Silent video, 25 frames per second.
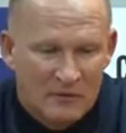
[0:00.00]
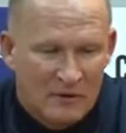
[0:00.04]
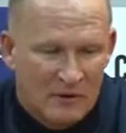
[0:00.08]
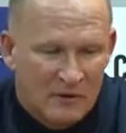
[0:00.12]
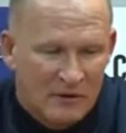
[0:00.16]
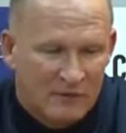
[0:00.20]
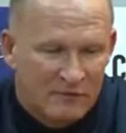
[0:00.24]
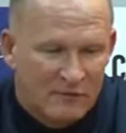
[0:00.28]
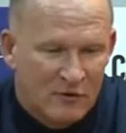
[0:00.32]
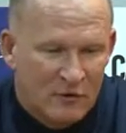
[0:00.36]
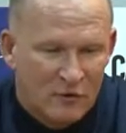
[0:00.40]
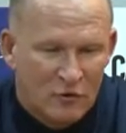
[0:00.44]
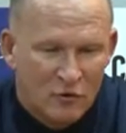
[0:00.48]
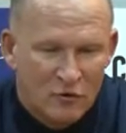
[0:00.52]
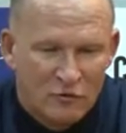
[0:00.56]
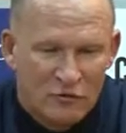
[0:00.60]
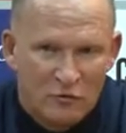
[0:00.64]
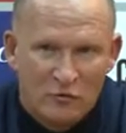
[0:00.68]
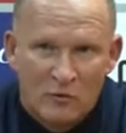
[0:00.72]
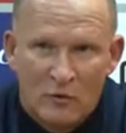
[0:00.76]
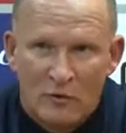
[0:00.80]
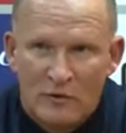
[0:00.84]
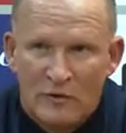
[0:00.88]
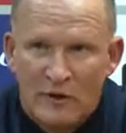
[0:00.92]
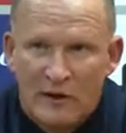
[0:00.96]
I left a good
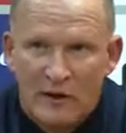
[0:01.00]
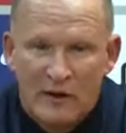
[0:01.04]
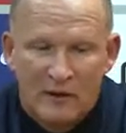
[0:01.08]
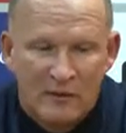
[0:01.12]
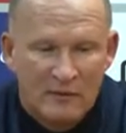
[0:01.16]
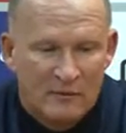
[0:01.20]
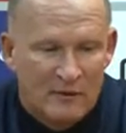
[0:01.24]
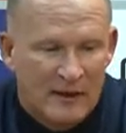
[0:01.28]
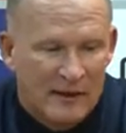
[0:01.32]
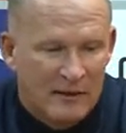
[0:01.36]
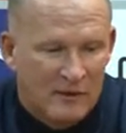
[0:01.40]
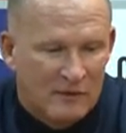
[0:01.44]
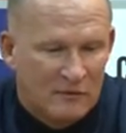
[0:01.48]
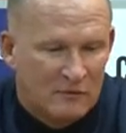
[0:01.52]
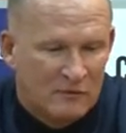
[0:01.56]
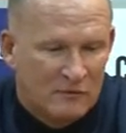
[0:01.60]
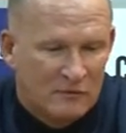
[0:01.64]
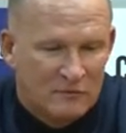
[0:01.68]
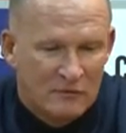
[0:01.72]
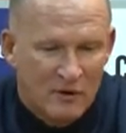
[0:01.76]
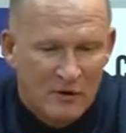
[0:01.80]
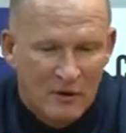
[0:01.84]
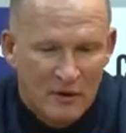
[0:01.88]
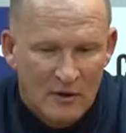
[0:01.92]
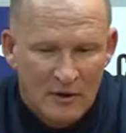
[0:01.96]
squad there. Alex
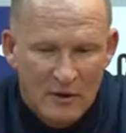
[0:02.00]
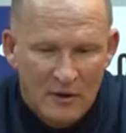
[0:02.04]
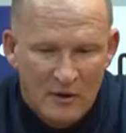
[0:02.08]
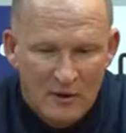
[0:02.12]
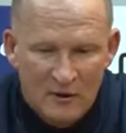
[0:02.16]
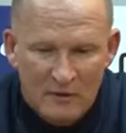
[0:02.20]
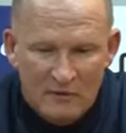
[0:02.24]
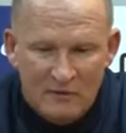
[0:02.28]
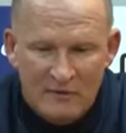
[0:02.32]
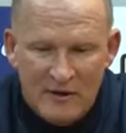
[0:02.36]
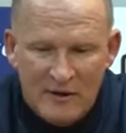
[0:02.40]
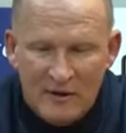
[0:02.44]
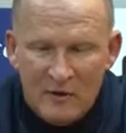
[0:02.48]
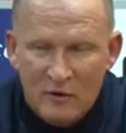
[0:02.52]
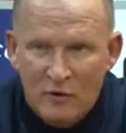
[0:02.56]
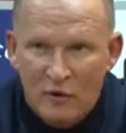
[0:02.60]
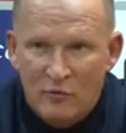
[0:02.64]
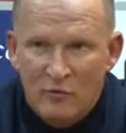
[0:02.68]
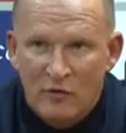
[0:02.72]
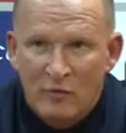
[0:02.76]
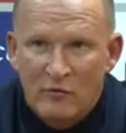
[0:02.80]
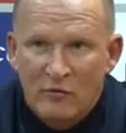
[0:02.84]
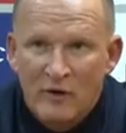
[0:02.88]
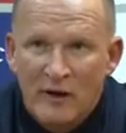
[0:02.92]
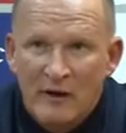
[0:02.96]
has taken
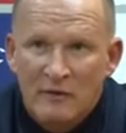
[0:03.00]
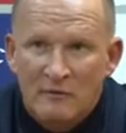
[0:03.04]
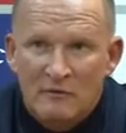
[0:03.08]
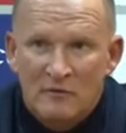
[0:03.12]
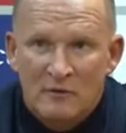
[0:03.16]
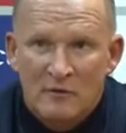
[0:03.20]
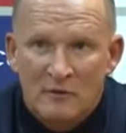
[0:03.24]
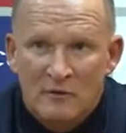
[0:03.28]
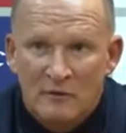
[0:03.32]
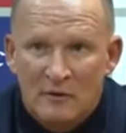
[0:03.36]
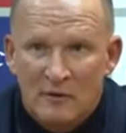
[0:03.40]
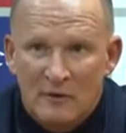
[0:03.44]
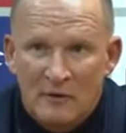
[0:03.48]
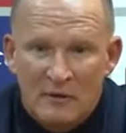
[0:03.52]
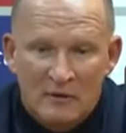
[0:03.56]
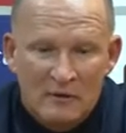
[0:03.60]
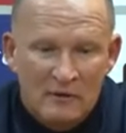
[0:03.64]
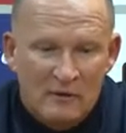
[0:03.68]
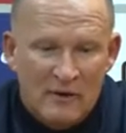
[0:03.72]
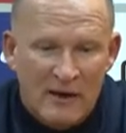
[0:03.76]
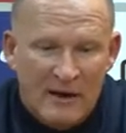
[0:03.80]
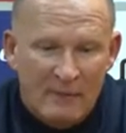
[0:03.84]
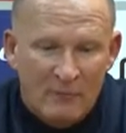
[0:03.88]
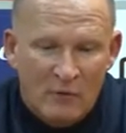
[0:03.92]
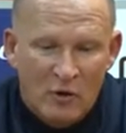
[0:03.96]
over the reins
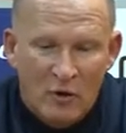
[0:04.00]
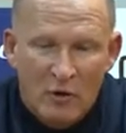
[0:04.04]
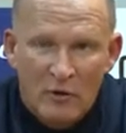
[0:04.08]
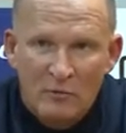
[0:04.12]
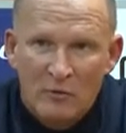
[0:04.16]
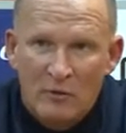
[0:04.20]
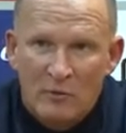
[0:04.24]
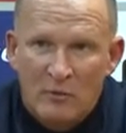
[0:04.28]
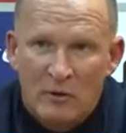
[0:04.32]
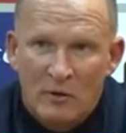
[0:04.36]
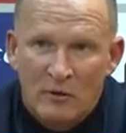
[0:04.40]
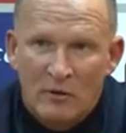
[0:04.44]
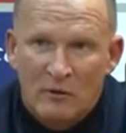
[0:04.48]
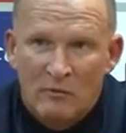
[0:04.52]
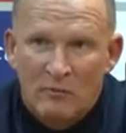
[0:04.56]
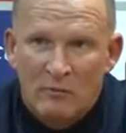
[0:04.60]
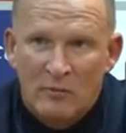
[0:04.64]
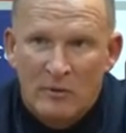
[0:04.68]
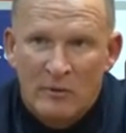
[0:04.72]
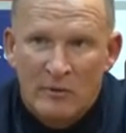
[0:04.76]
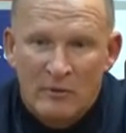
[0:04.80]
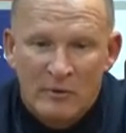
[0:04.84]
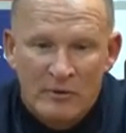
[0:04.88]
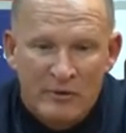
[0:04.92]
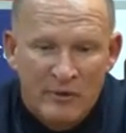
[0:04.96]
and kept going with what
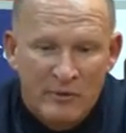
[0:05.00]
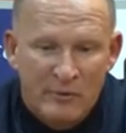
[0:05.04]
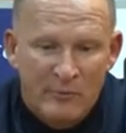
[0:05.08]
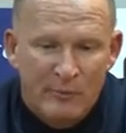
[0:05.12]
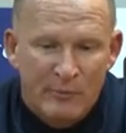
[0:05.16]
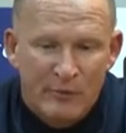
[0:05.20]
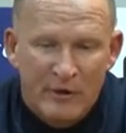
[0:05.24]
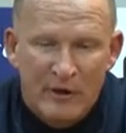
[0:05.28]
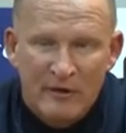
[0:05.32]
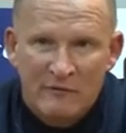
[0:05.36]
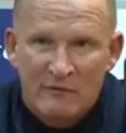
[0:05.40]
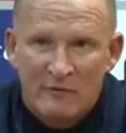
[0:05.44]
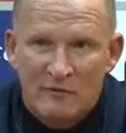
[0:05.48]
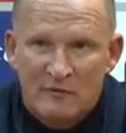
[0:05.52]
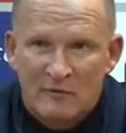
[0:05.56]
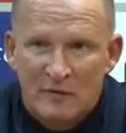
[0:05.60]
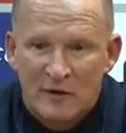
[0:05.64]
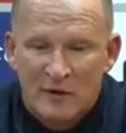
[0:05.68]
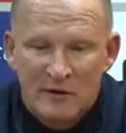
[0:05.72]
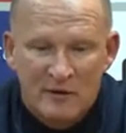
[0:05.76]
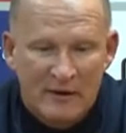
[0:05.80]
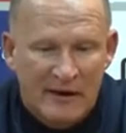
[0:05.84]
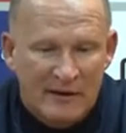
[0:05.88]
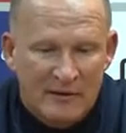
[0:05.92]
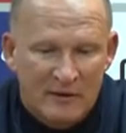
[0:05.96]
we were doing
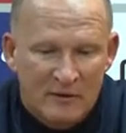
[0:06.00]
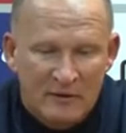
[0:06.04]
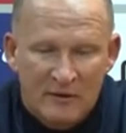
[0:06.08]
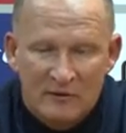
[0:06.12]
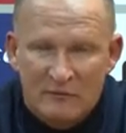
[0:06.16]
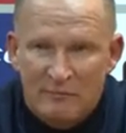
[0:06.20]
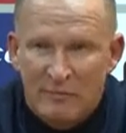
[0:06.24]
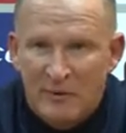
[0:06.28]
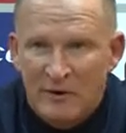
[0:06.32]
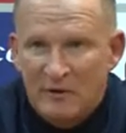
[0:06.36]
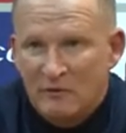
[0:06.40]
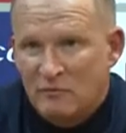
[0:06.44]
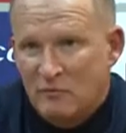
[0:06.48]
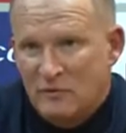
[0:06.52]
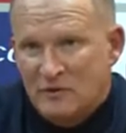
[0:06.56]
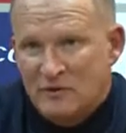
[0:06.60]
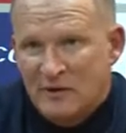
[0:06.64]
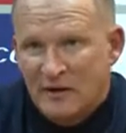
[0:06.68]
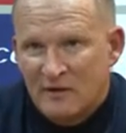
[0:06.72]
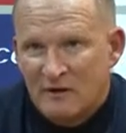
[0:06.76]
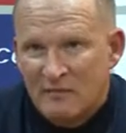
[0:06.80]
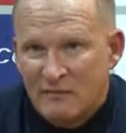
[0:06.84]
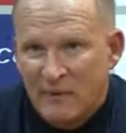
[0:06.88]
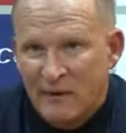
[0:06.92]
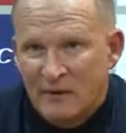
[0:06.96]
previously, added his bits, which
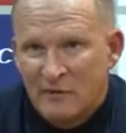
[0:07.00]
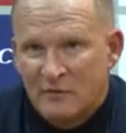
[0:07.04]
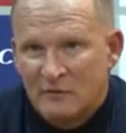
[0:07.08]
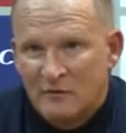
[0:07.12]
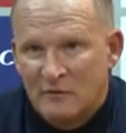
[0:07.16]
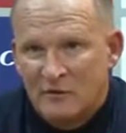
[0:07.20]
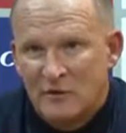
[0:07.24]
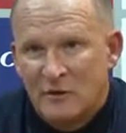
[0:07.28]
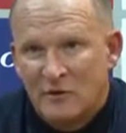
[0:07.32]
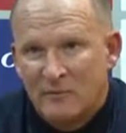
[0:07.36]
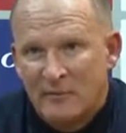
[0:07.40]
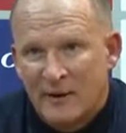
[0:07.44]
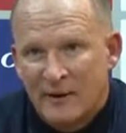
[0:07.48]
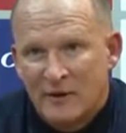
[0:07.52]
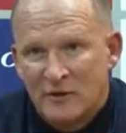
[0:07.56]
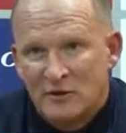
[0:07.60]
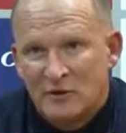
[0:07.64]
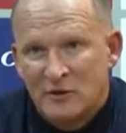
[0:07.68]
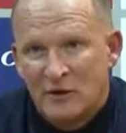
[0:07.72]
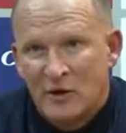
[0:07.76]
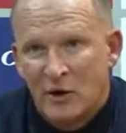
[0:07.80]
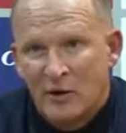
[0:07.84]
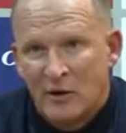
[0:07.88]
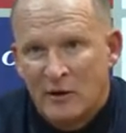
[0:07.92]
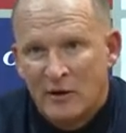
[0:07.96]
you expect as a new
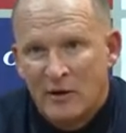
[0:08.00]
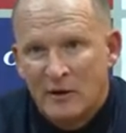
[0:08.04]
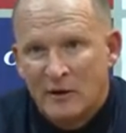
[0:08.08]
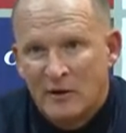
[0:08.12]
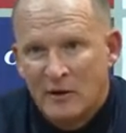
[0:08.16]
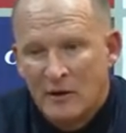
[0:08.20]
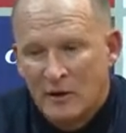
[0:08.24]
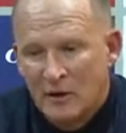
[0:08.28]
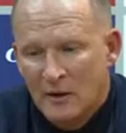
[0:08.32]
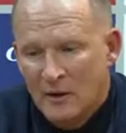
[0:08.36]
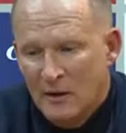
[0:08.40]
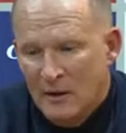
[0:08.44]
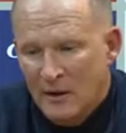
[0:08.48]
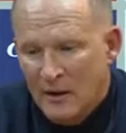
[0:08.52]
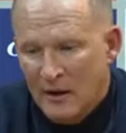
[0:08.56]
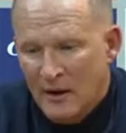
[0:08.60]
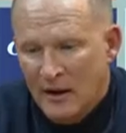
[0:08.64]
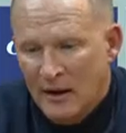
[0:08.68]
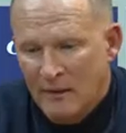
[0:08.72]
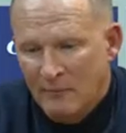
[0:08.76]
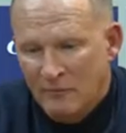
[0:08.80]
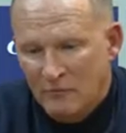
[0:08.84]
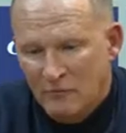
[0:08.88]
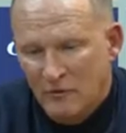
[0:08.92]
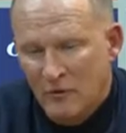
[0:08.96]
manager going
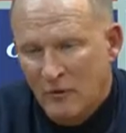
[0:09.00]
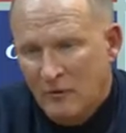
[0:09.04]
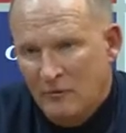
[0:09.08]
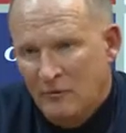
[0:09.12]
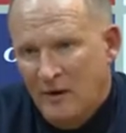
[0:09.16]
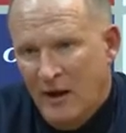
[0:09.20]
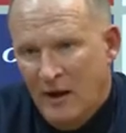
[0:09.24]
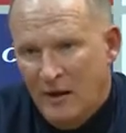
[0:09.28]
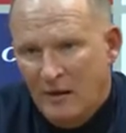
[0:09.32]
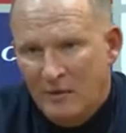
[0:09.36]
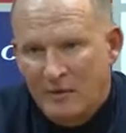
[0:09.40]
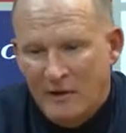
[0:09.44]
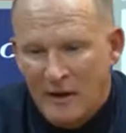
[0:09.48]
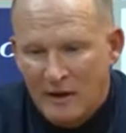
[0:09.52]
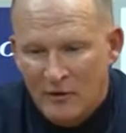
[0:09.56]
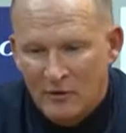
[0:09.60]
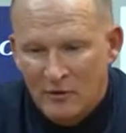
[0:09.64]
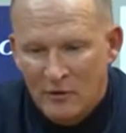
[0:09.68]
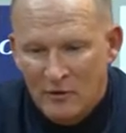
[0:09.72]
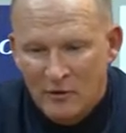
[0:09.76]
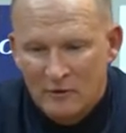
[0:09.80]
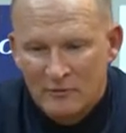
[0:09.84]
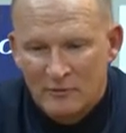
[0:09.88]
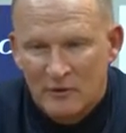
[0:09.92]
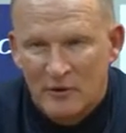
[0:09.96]
in. So, yeah, I
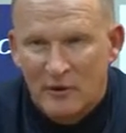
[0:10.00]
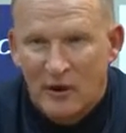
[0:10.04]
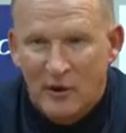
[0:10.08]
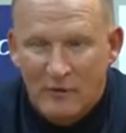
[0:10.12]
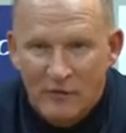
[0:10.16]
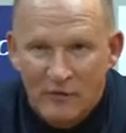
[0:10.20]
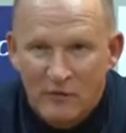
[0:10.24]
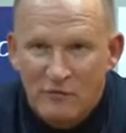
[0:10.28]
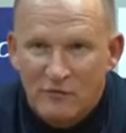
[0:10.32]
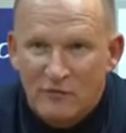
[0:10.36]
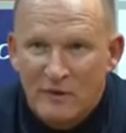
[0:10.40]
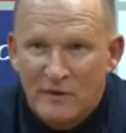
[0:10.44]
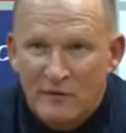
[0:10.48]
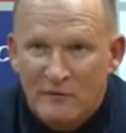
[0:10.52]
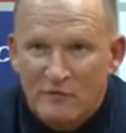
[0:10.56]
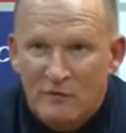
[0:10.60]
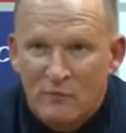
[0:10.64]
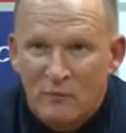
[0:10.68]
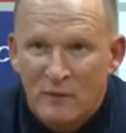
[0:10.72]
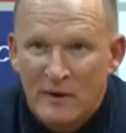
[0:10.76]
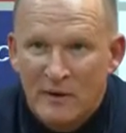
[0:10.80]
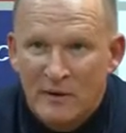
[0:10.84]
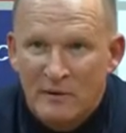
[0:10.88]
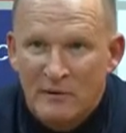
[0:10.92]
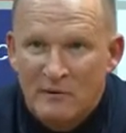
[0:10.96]
know a lot of the strengths
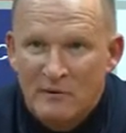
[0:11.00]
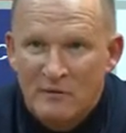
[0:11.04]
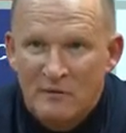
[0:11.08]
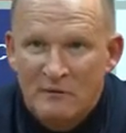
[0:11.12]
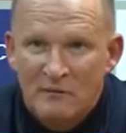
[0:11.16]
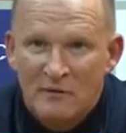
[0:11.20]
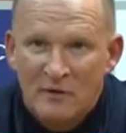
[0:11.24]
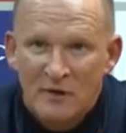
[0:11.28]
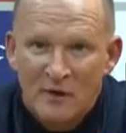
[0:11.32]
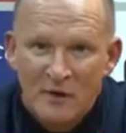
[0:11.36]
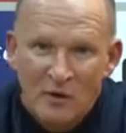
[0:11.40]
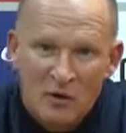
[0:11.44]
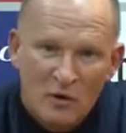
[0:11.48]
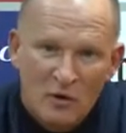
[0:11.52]
and weaknesses.